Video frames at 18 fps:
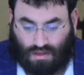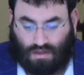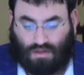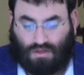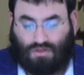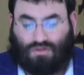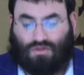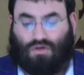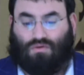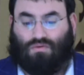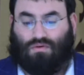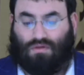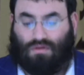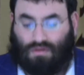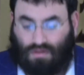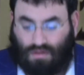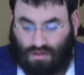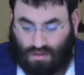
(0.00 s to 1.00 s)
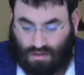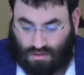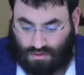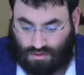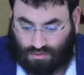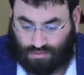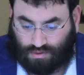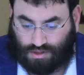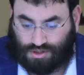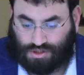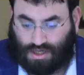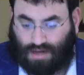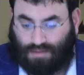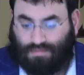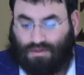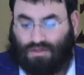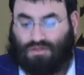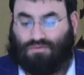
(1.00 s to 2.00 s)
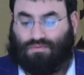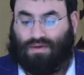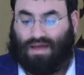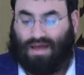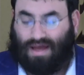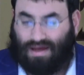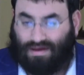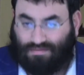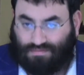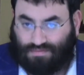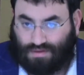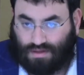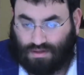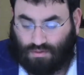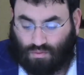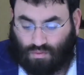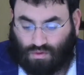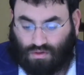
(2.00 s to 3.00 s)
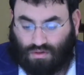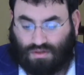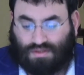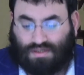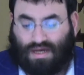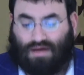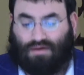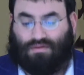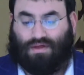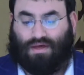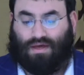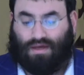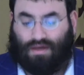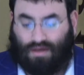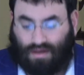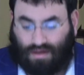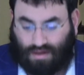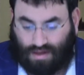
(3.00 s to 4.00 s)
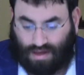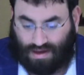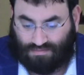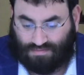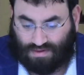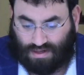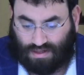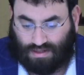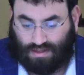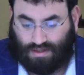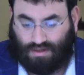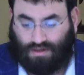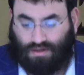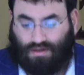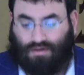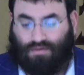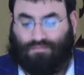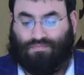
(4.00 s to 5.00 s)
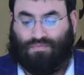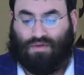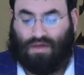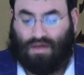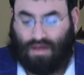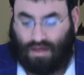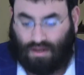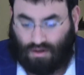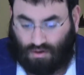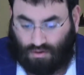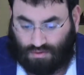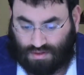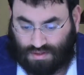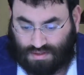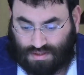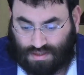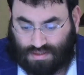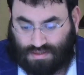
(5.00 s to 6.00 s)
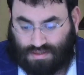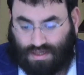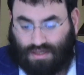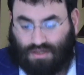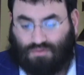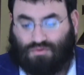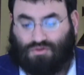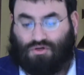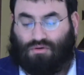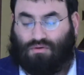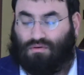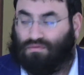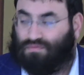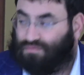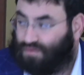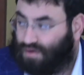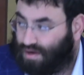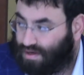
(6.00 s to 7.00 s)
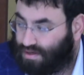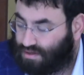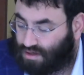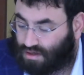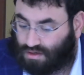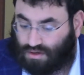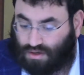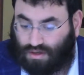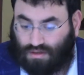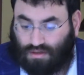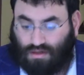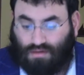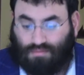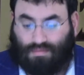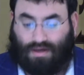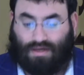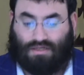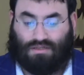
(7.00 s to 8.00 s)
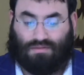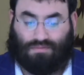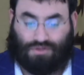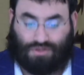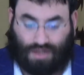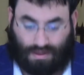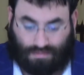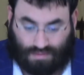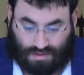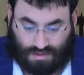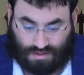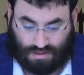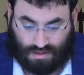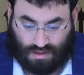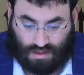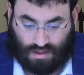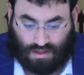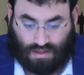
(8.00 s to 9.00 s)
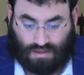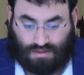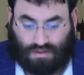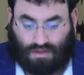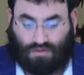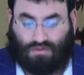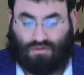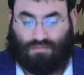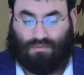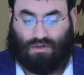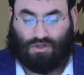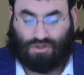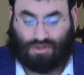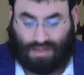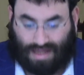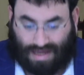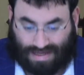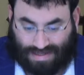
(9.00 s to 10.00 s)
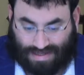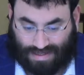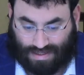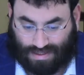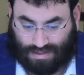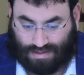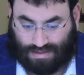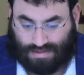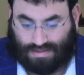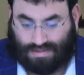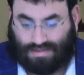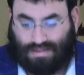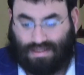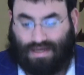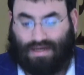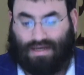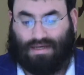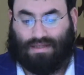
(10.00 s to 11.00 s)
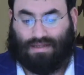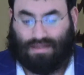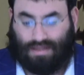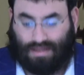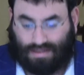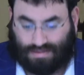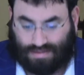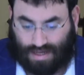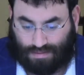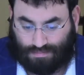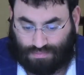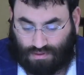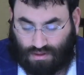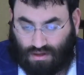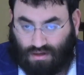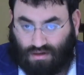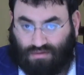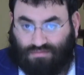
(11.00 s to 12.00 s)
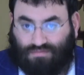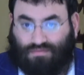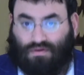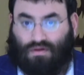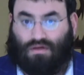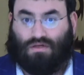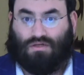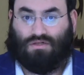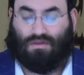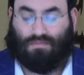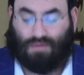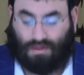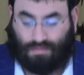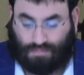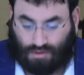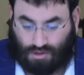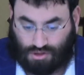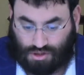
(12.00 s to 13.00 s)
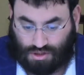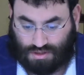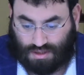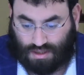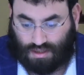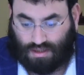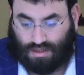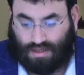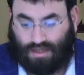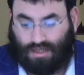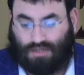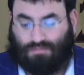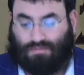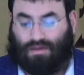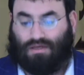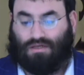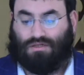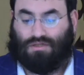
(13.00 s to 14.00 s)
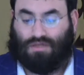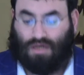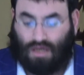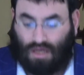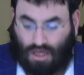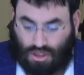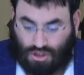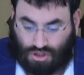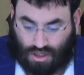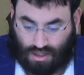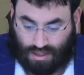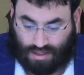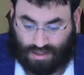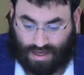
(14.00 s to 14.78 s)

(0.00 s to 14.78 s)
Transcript: so during Shabbos we have the worlds, how they have an aliyah, and all the 6 days which are refined are koilul and ma'isa b'Shabbos. So commercial hakinyan. This is like the example of somebody purchasing, and he explains. When